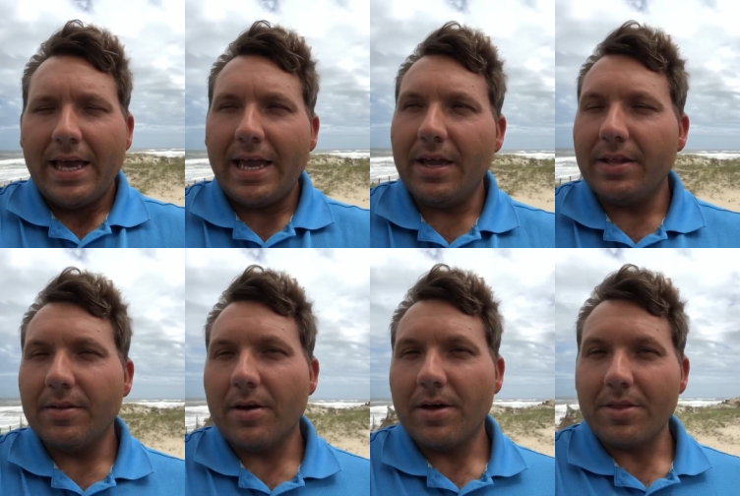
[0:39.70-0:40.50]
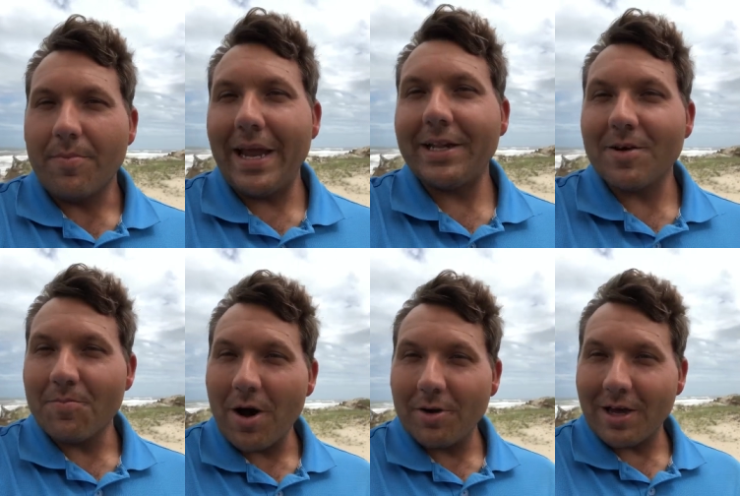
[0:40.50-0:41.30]
And the main
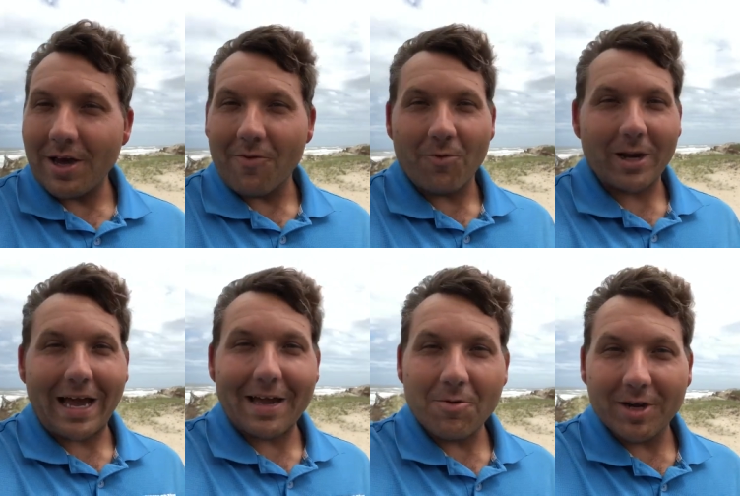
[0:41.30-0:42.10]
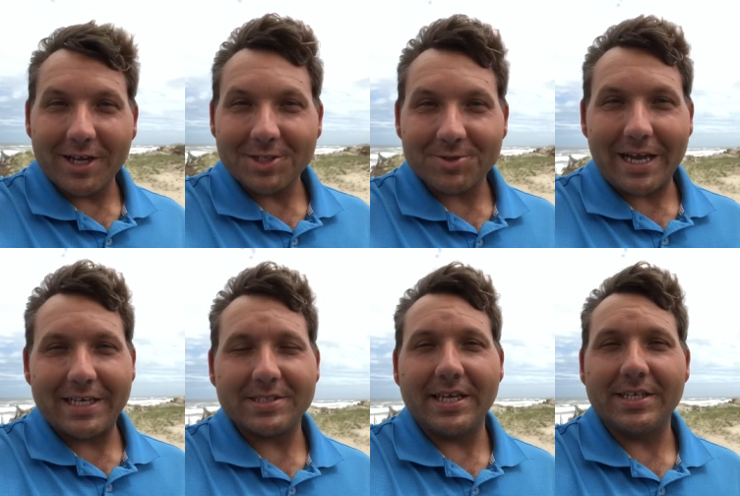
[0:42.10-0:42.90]
component of what I want to
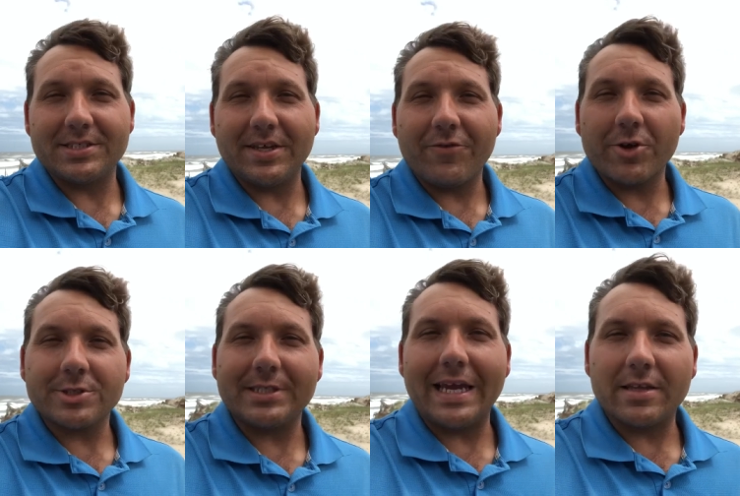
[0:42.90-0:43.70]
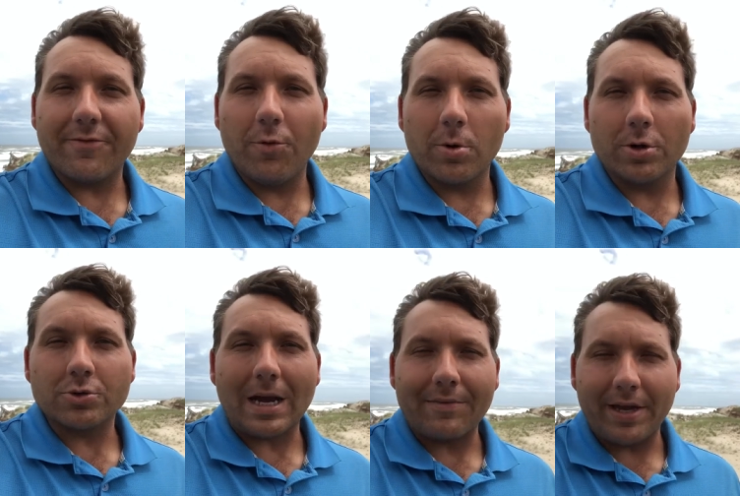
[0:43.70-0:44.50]
address is if you're staying in the
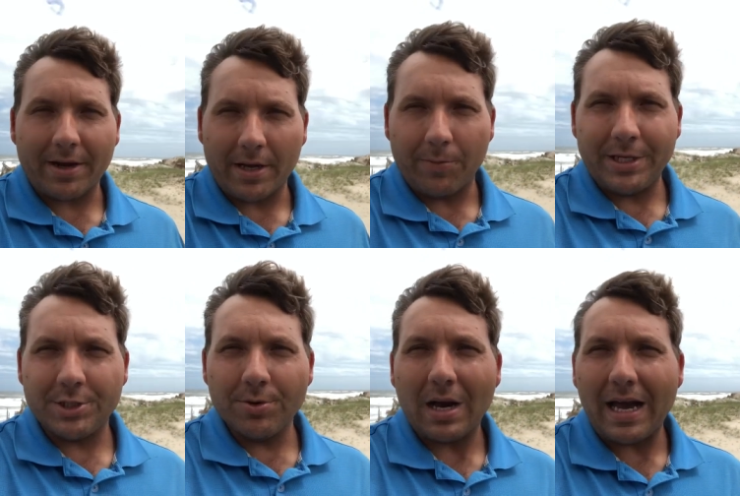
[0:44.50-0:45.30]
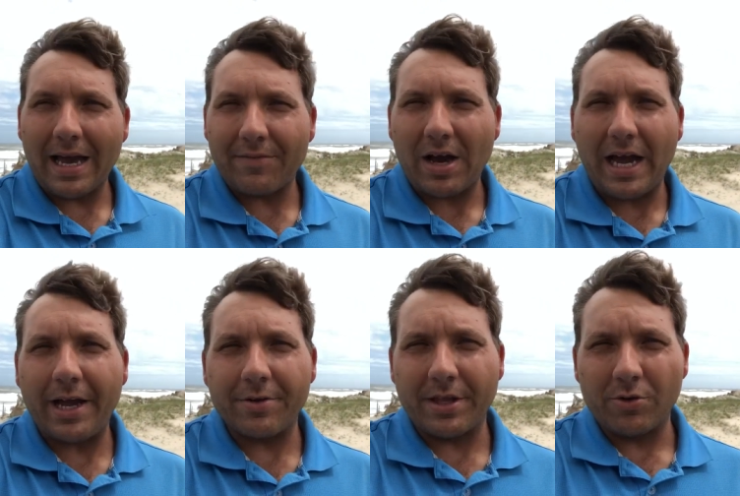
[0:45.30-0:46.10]
four-wheel drive area, we do have
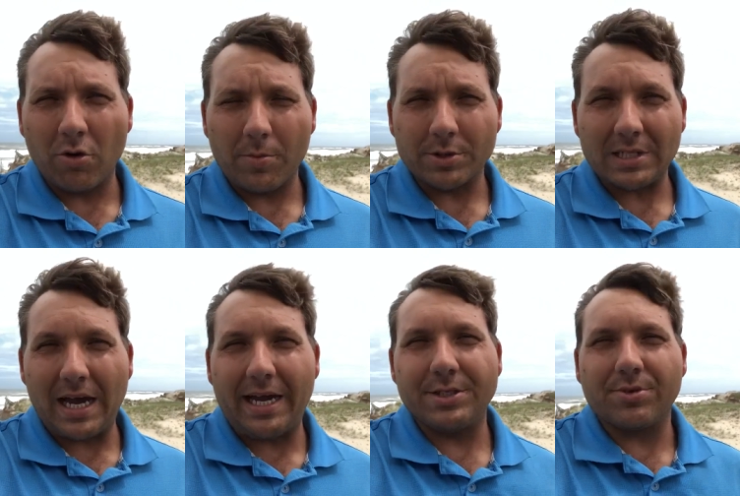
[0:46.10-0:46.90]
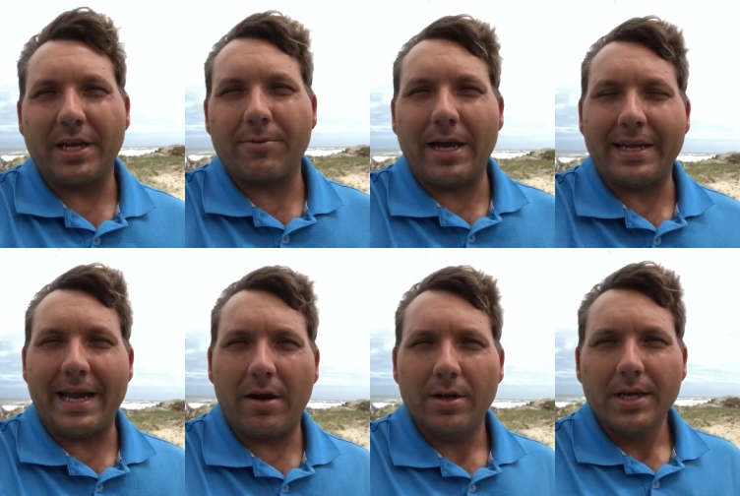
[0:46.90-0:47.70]
higher than normal tides running right
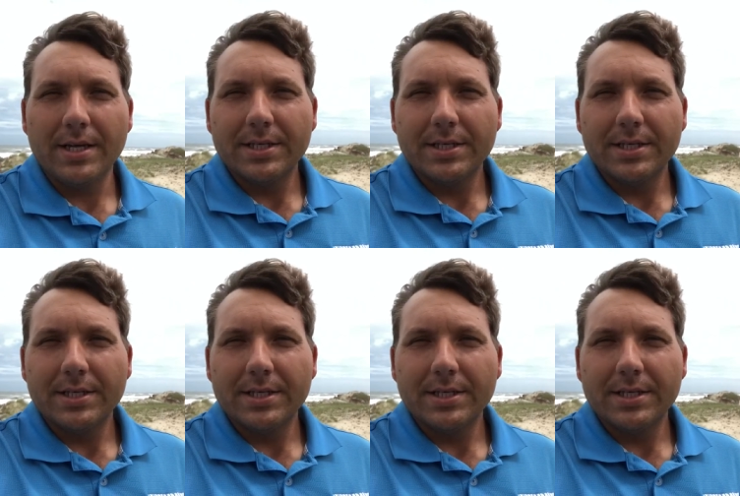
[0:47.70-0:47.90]
now.